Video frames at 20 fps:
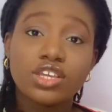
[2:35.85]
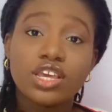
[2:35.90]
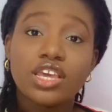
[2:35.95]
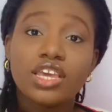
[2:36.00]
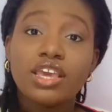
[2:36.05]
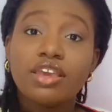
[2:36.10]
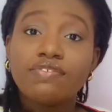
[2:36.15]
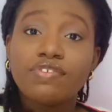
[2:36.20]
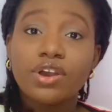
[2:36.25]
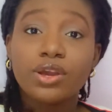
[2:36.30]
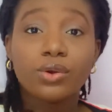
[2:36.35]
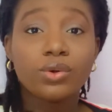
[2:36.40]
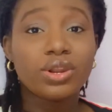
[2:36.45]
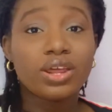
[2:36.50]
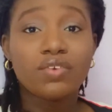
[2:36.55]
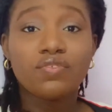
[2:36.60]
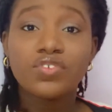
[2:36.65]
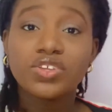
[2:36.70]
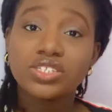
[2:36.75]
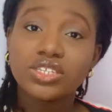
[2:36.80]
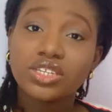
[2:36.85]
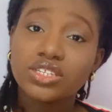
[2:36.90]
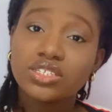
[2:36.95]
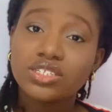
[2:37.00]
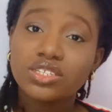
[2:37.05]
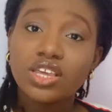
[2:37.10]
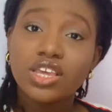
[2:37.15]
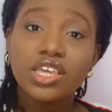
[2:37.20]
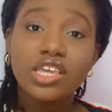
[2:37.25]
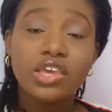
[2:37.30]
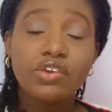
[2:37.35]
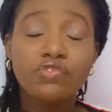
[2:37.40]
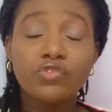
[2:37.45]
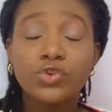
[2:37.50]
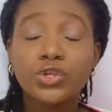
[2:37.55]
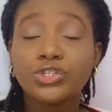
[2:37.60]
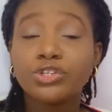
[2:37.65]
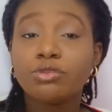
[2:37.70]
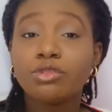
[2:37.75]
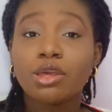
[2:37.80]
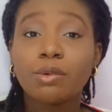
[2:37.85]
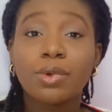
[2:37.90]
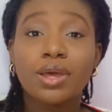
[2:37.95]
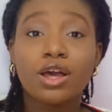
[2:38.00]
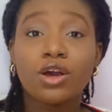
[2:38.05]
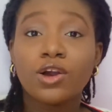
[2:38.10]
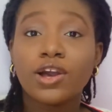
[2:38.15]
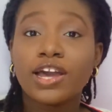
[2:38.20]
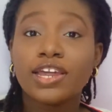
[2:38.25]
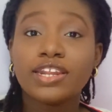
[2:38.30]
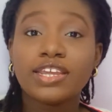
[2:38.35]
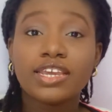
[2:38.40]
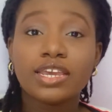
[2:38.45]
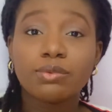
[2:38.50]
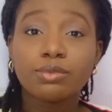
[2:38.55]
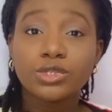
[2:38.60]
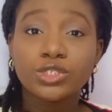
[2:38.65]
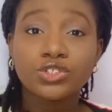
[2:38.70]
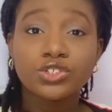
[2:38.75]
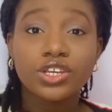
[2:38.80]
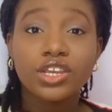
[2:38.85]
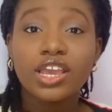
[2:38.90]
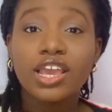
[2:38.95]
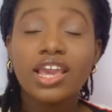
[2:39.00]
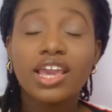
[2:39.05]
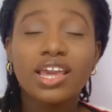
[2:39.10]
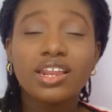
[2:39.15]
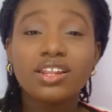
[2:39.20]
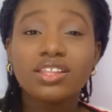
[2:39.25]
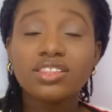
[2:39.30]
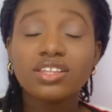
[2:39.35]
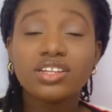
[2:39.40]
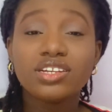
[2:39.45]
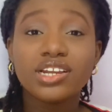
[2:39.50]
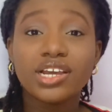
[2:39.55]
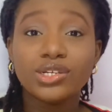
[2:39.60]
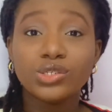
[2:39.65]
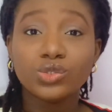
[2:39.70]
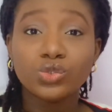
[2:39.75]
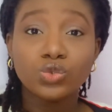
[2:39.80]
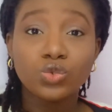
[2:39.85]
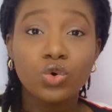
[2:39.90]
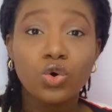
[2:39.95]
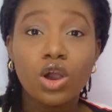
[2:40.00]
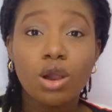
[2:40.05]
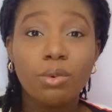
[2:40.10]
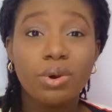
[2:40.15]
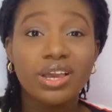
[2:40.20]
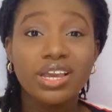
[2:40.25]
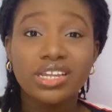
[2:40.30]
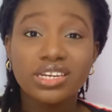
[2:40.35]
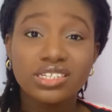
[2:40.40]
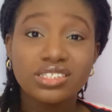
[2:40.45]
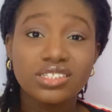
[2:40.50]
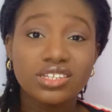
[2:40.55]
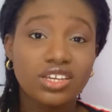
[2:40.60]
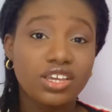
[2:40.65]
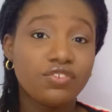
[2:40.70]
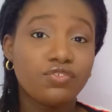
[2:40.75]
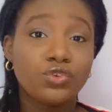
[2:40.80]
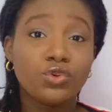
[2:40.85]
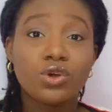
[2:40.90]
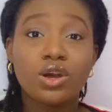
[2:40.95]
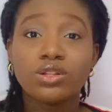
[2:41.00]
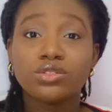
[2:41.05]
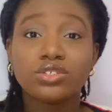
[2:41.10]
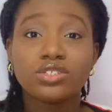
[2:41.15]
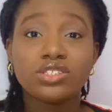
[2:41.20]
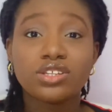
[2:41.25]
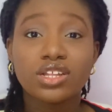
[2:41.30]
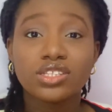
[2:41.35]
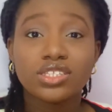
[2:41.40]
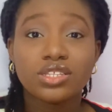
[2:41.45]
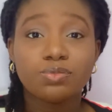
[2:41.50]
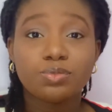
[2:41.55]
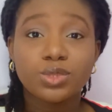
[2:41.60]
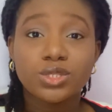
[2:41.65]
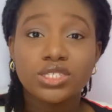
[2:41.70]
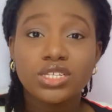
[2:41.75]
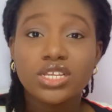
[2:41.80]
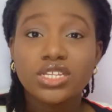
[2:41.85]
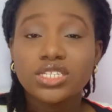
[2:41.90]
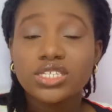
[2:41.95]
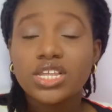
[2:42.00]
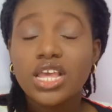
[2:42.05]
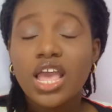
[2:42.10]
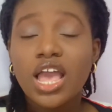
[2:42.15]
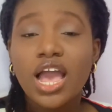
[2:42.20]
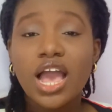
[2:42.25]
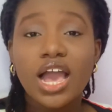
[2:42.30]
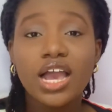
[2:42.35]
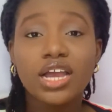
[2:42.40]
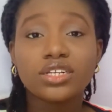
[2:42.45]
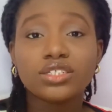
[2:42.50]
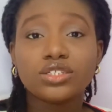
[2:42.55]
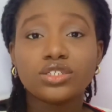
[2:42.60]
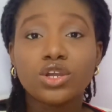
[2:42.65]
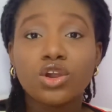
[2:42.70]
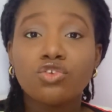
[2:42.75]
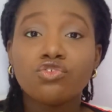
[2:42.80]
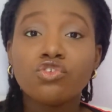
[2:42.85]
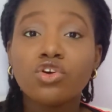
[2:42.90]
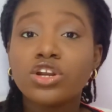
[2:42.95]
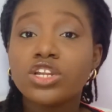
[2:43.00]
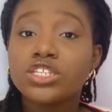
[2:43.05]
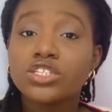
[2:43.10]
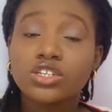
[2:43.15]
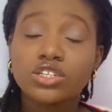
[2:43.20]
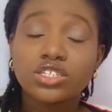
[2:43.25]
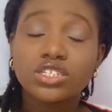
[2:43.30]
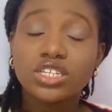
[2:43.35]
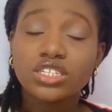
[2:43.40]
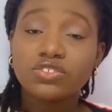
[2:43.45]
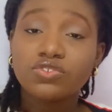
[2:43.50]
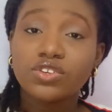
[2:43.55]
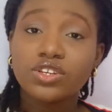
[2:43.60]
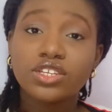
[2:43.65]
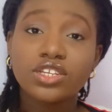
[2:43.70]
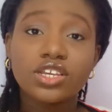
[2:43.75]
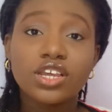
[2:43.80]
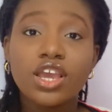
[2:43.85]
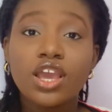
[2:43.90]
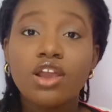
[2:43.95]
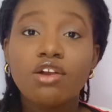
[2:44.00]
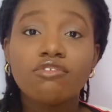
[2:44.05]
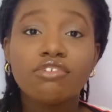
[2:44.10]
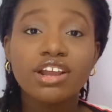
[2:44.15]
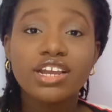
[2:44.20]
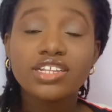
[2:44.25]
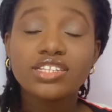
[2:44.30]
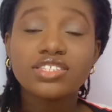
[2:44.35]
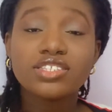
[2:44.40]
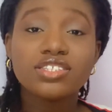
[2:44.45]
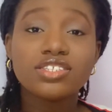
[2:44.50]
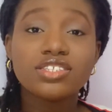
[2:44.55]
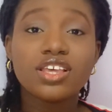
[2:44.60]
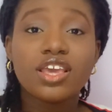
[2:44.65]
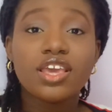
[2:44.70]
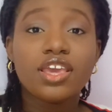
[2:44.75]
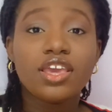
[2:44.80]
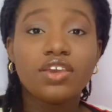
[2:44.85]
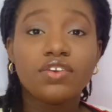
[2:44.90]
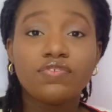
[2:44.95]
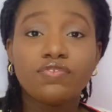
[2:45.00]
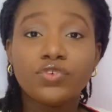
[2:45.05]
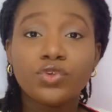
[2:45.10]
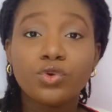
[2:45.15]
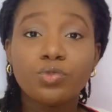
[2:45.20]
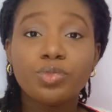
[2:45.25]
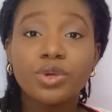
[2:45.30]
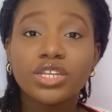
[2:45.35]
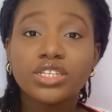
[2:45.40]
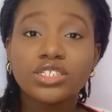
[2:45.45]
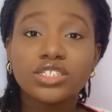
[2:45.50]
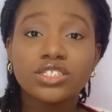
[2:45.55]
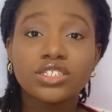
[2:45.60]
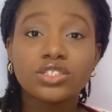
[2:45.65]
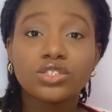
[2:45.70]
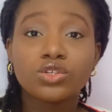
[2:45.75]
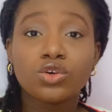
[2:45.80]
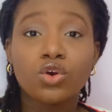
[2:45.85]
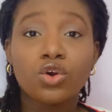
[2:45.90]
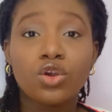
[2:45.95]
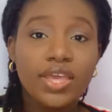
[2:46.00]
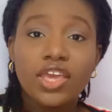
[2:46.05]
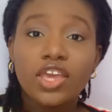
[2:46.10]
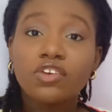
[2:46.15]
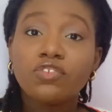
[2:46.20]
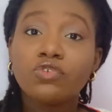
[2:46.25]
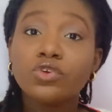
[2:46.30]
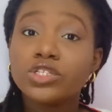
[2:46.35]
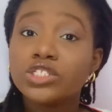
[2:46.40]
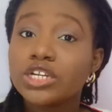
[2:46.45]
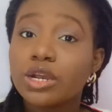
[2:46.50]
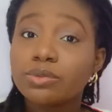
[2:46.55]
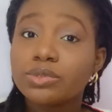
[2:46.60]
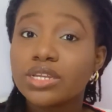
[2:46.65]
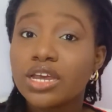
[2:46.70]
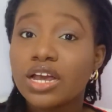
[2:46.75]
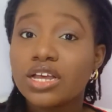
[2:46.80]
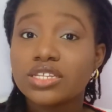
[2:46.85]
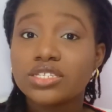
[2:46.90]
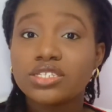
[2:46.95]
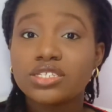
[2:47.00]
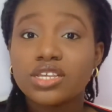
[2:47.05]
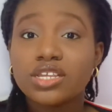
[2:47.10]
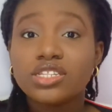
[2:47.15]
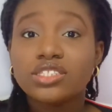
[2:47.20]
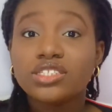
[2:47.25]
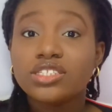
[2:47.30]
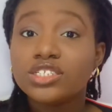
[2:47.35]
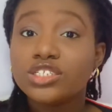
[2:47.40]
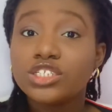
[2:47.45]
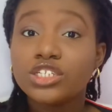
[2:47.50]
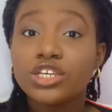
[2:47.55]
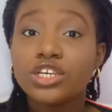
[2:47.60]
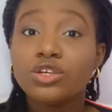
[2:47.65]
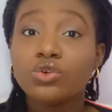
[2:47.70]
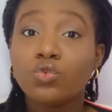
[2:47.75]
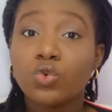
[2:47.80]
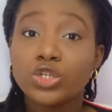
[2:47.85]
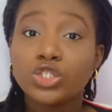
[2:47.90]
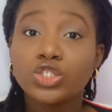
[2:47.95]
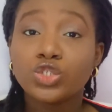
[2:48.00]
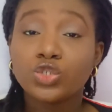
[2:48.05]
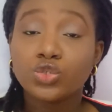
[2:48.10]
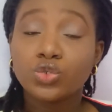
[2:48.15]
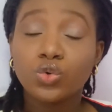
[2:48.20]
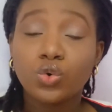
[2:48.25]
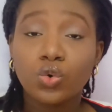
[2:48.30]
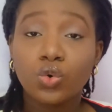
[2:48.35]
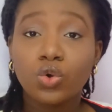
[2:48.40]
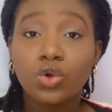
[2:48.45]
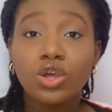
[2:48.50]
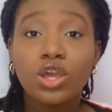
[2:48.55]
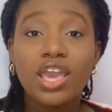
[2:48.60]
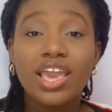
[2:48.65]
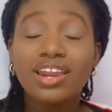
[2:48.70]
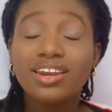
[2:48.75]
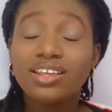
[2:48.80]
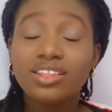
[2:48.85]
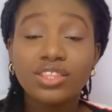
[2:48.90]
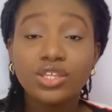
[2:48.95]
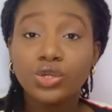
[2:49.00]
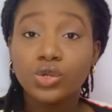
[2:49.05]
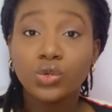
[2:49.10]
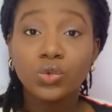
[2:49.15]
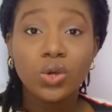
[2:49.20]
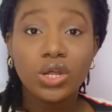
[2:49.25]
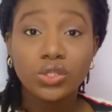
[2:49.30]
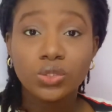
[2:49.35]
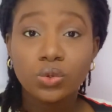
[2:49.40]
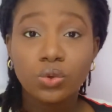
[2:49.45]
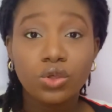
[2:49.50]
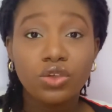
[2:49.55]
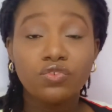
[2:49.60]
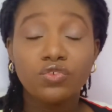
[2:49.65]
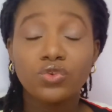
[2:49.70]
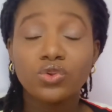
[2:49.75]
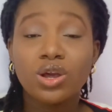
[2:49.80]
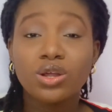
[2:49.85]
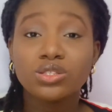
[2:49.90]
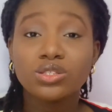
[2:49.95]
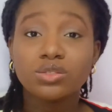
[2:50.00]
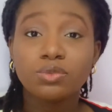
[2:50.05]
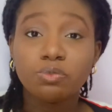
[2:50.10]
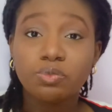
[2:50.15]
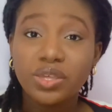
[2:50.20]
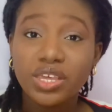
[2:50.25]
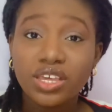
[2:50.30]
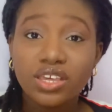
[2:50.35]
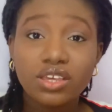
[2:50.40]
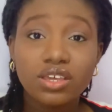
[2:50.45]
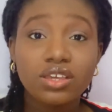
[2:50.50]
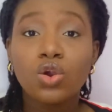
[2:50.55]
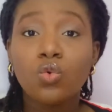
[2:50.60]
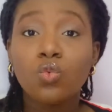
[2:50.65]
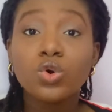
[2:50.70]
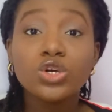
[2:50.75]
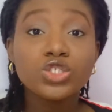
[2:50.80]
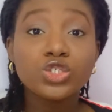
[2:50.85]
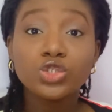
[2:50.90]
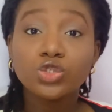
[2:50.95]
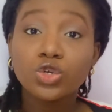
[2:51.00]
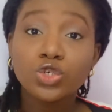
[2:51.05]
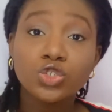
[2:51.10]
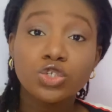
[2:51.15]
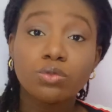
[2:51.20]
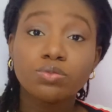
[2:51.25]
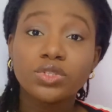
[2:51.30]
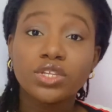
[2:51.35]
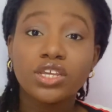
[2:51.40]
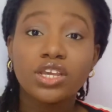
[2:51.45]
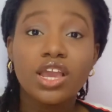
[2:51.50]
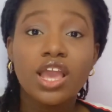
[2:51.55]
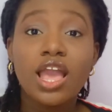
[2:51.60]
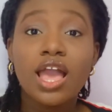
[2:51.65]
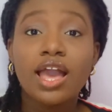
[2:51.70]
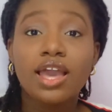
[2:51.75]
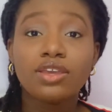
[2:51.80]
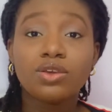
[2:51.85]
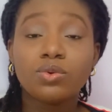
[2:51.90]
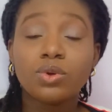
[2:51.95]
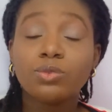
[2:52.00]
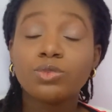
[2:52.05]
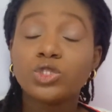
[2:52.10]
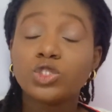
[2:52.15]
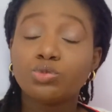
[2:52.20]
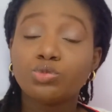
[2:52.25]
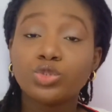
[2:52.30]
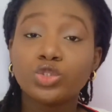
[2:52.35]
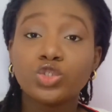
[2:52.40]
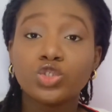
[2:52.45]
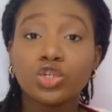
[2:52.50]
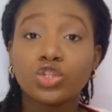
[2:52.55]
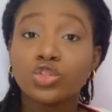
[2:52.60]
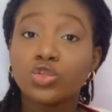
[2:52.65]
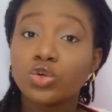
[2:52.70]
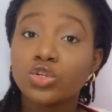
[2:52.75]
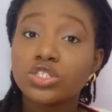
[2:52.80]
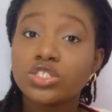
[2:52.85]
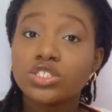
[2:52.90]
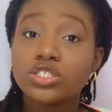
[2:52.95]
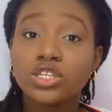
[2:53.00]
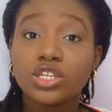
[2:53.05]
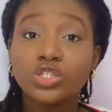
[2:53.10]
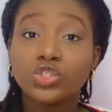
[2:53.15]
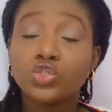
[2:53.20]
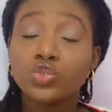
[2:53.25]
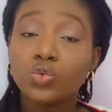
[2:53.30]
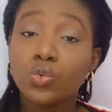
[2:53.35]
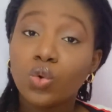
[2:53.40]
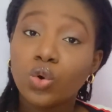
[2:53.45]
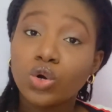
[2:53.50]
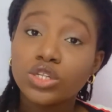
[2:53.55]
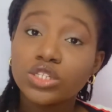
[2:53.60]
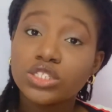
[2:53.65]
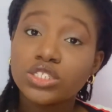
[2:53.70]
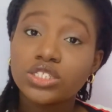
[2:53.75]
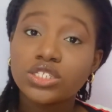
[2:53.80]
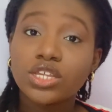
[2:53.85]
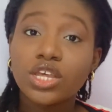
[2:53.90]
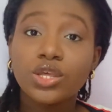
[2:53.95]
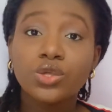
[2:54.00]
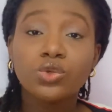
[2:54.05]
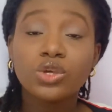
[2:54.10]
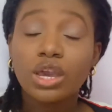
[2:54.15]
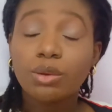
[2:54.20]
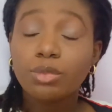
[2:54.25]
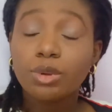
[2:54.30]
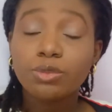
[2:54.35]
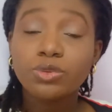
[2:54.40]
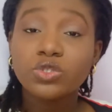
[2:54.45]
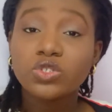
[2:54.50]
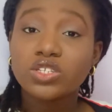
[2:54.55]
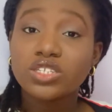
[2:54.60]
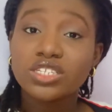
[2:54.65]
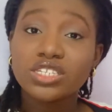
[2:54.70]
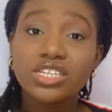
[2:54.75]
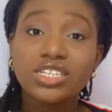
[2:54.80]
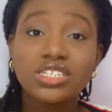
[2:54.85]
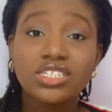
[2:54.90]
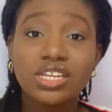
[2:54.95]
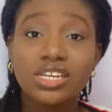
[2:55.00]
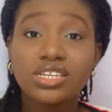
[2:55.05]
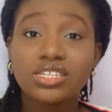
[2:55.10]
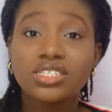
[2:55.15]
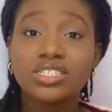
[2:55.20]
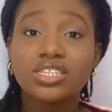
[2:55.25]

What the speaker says: If you're good at physics, if you know something about organic chemistry, anything that you know about anything, if you know how to start a business and run it successfully, write a few pages or a few chapters teaching what you know, anything you know at all. If you know how to bake, once you know something and you're able to put your thoughts into words, you can be able to easily sell it